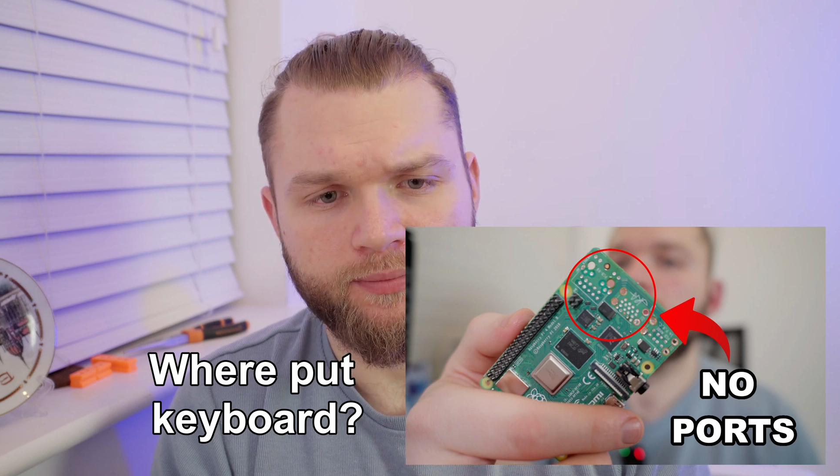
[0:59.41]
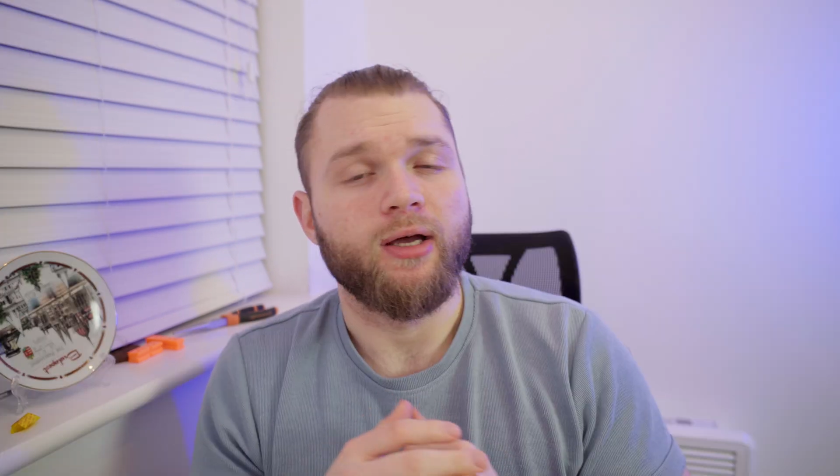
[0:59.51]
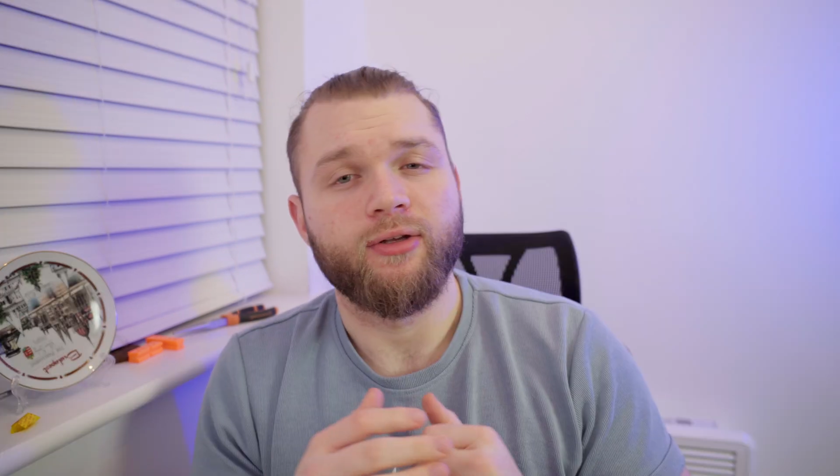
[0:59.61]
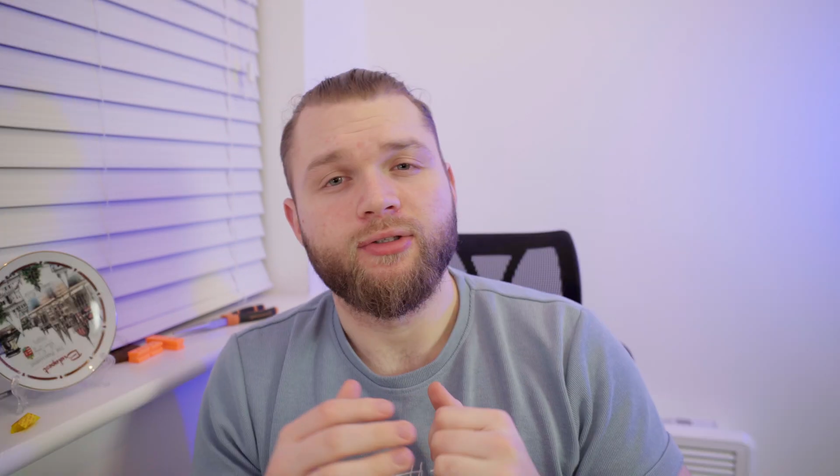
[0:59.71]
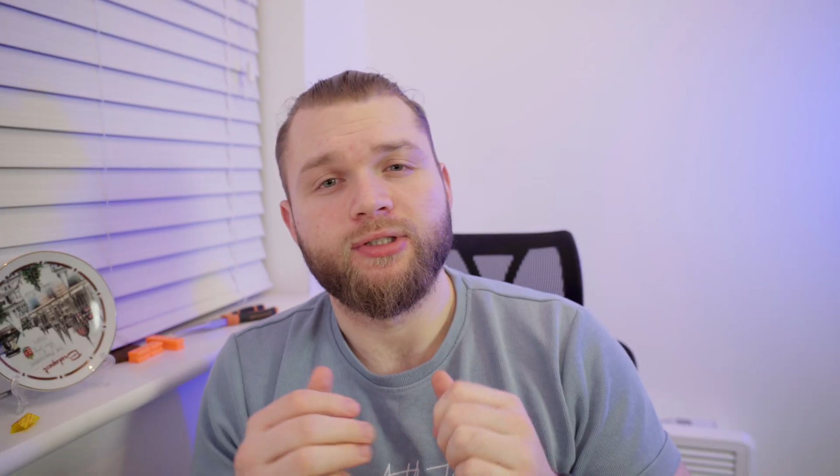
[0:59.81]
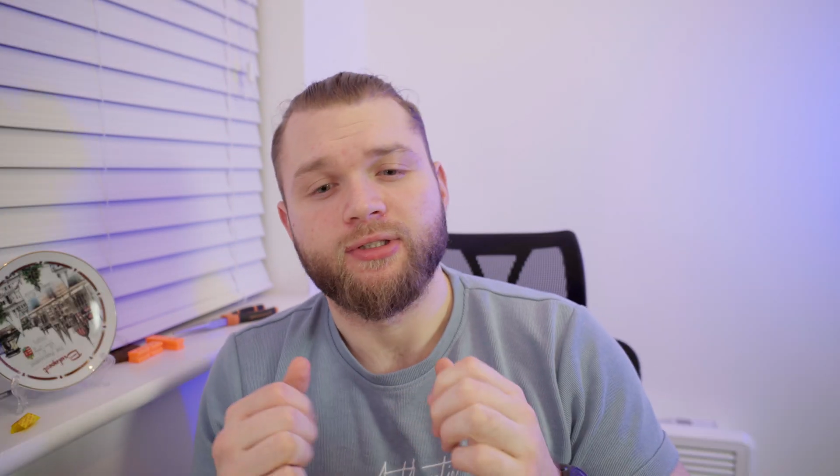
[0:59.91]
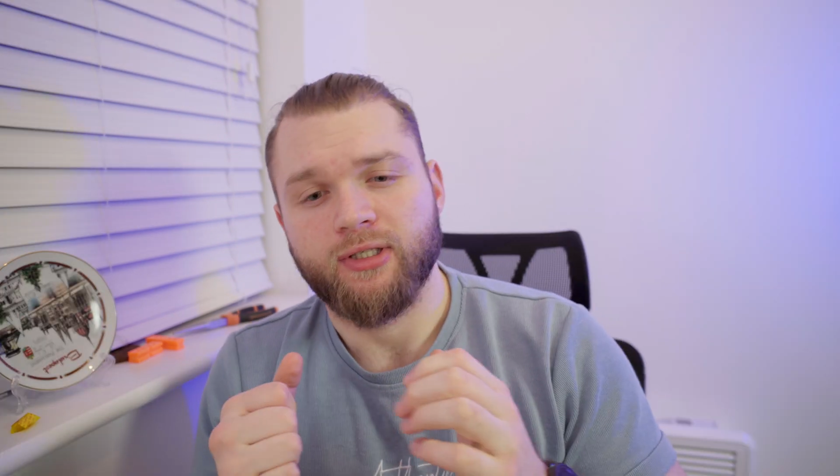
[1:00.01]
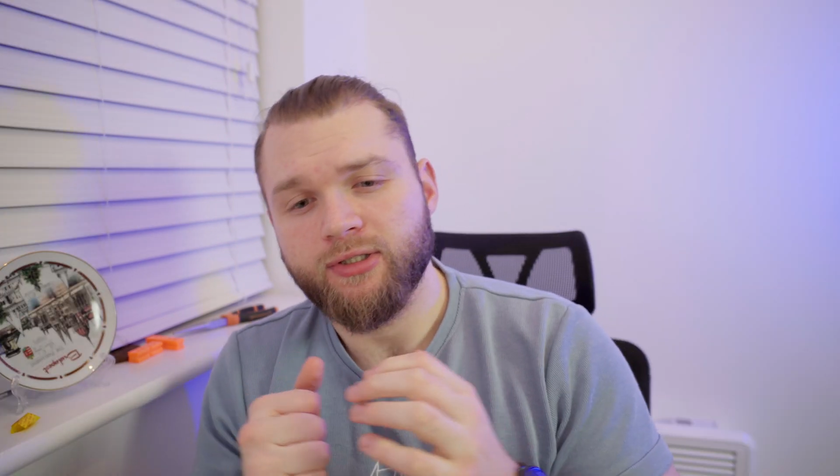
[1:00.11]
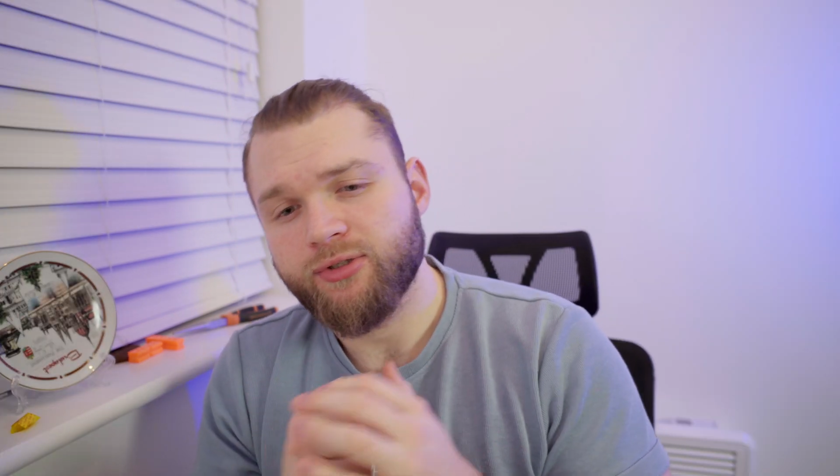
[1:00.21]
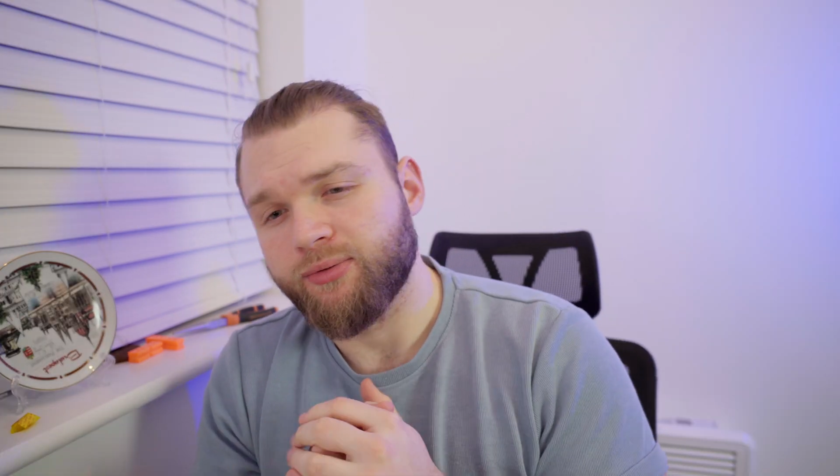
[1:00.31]
I can use the
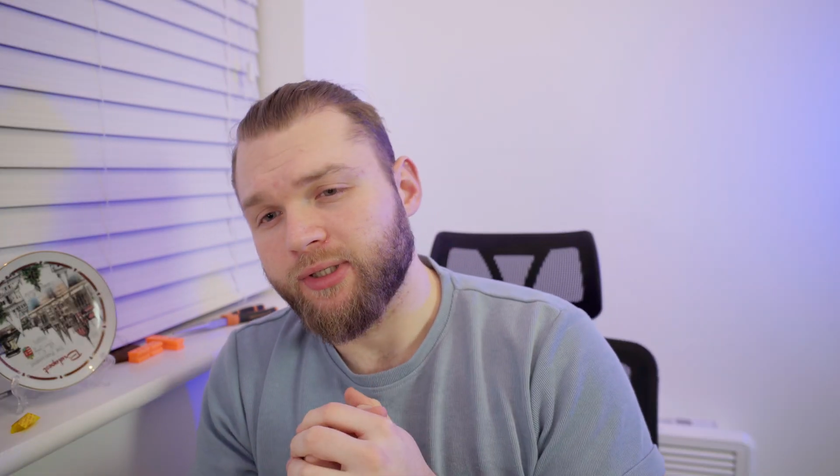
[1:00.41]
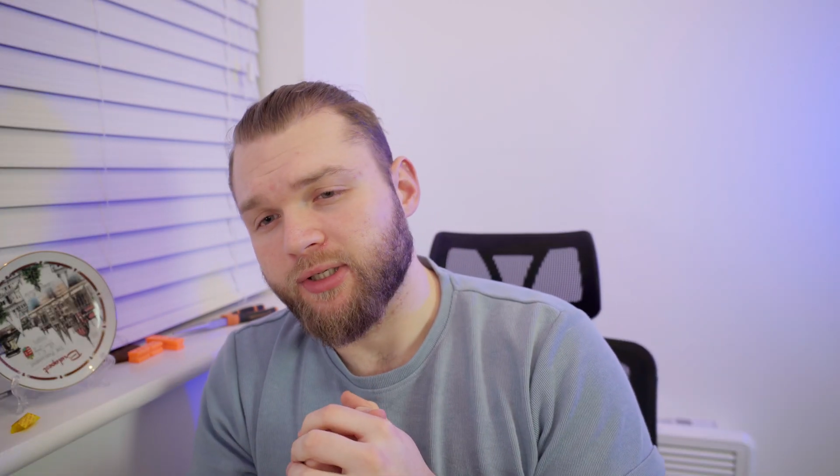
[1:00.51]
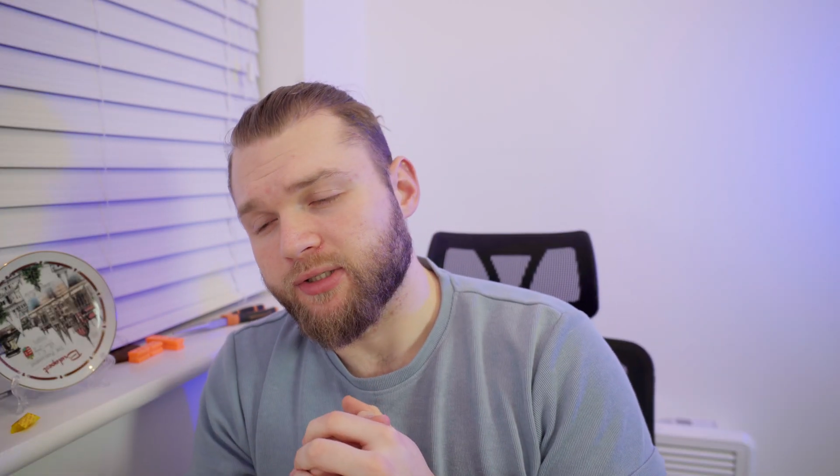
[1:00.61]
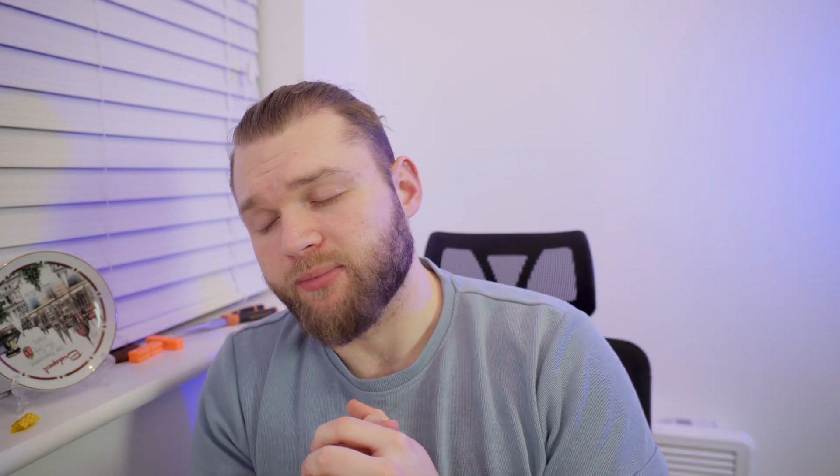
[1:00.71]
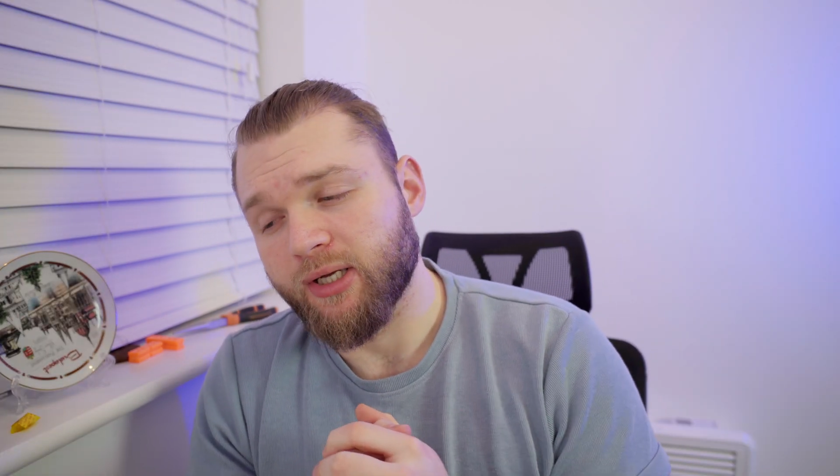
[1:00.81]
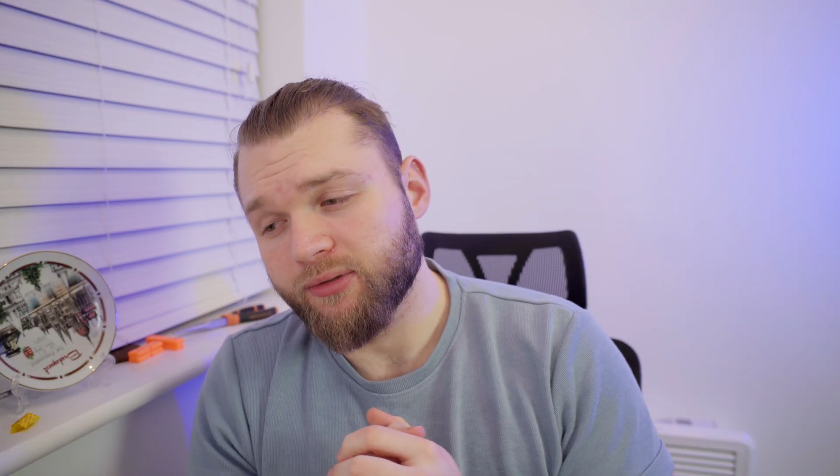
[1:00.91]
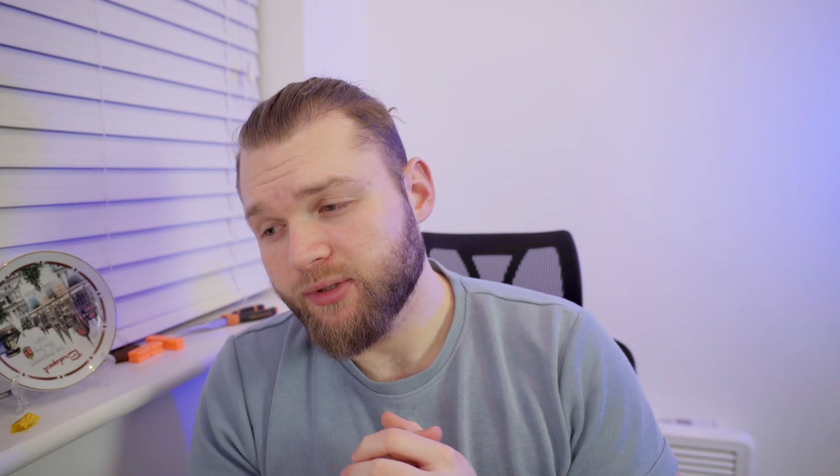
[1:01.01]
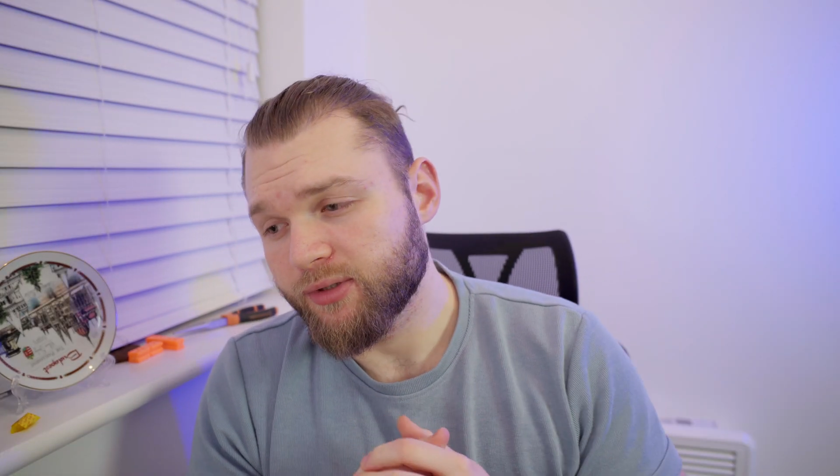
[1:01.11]
touchscreen as a mouse,